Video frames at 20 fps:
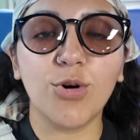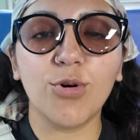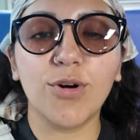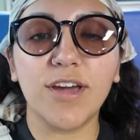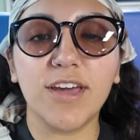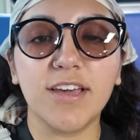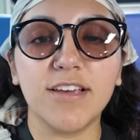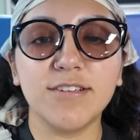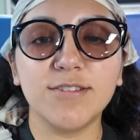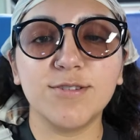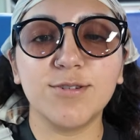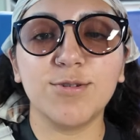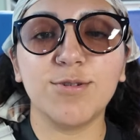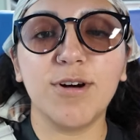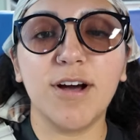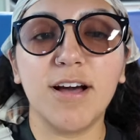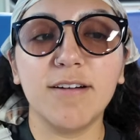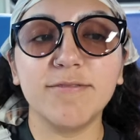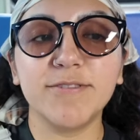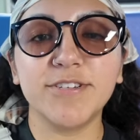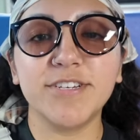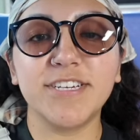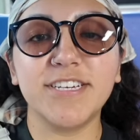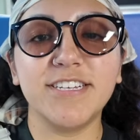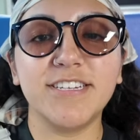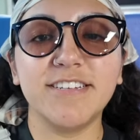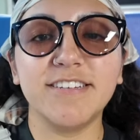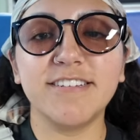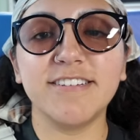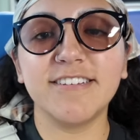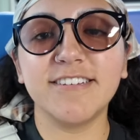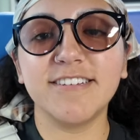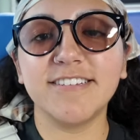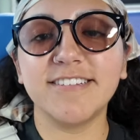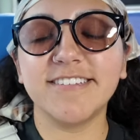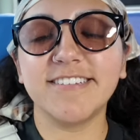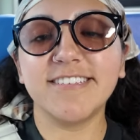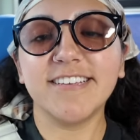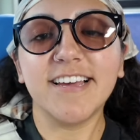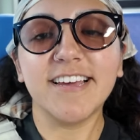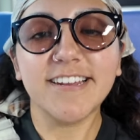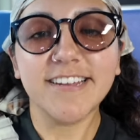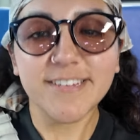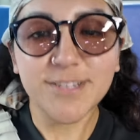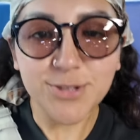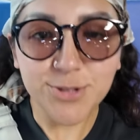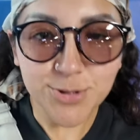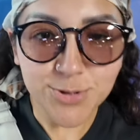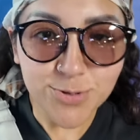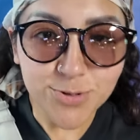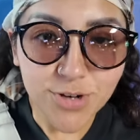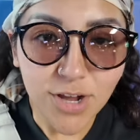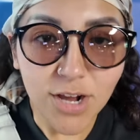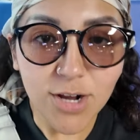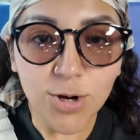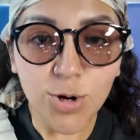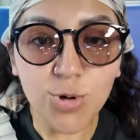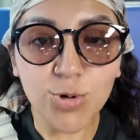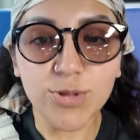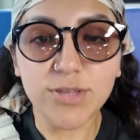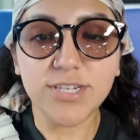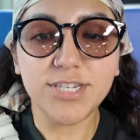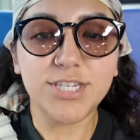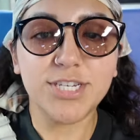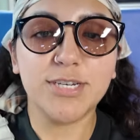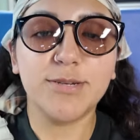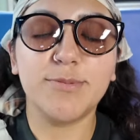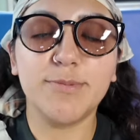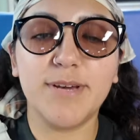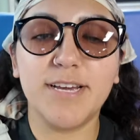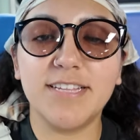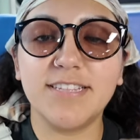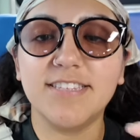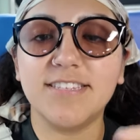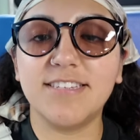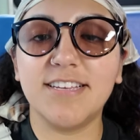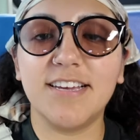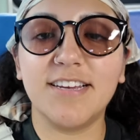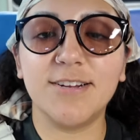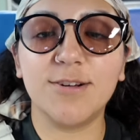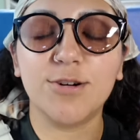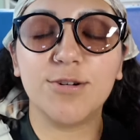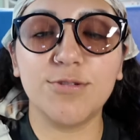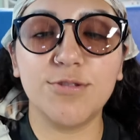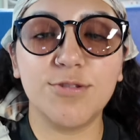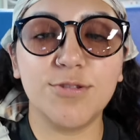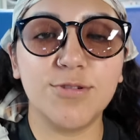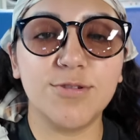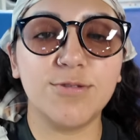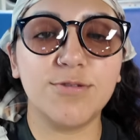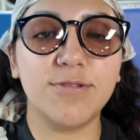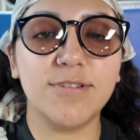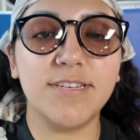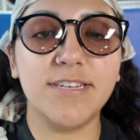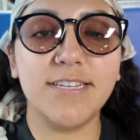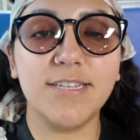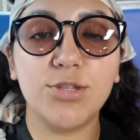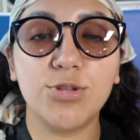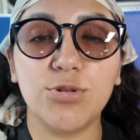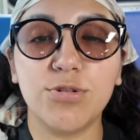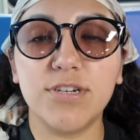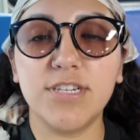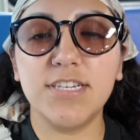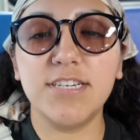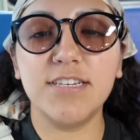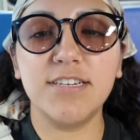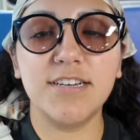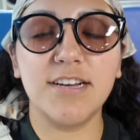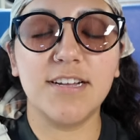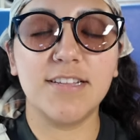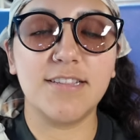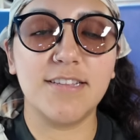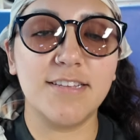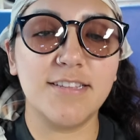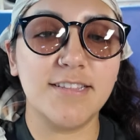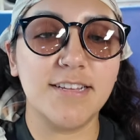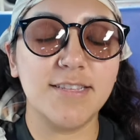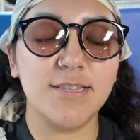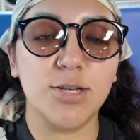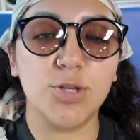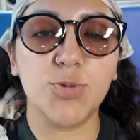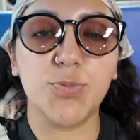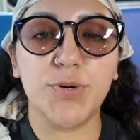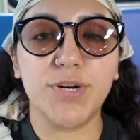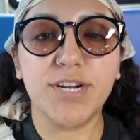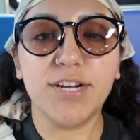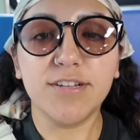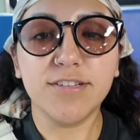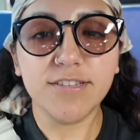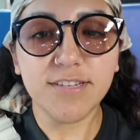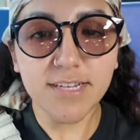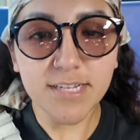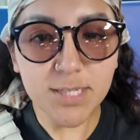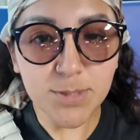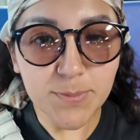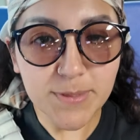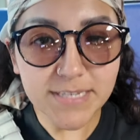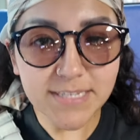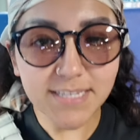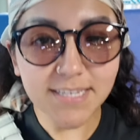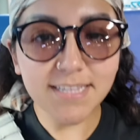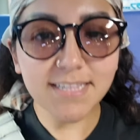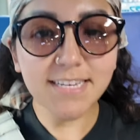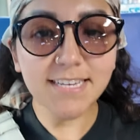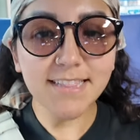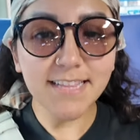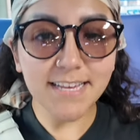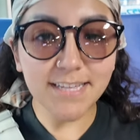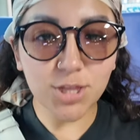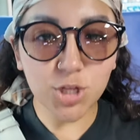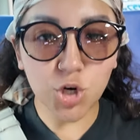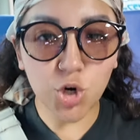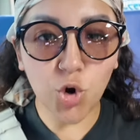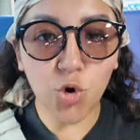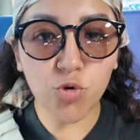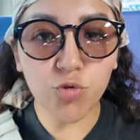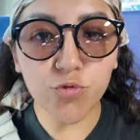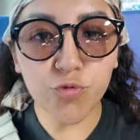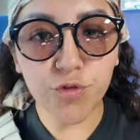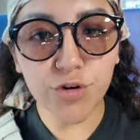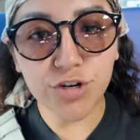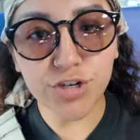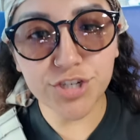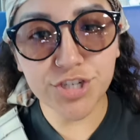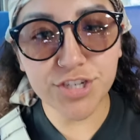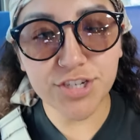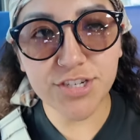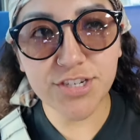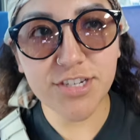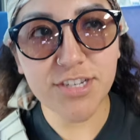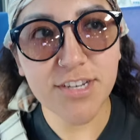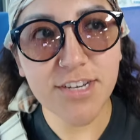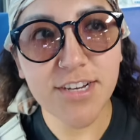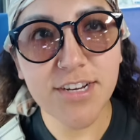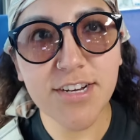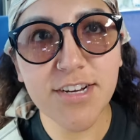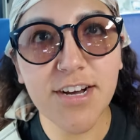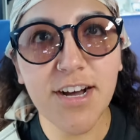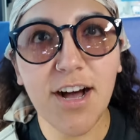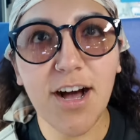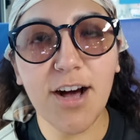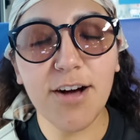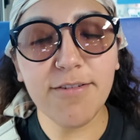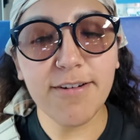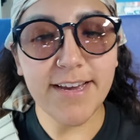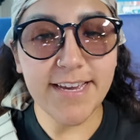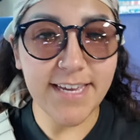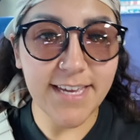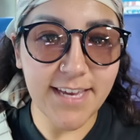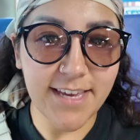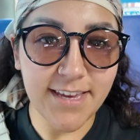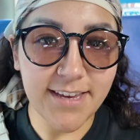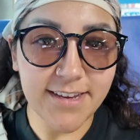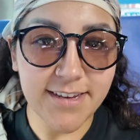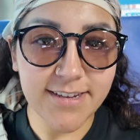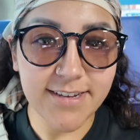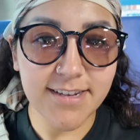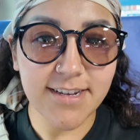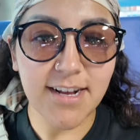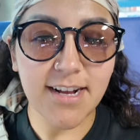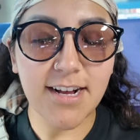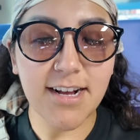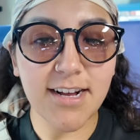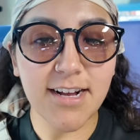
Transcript: Okay, so after eating, decided to not go to the gym. Instead, go to Nitori. I think that's how to pronounce. And it's basically their own version of IKEA.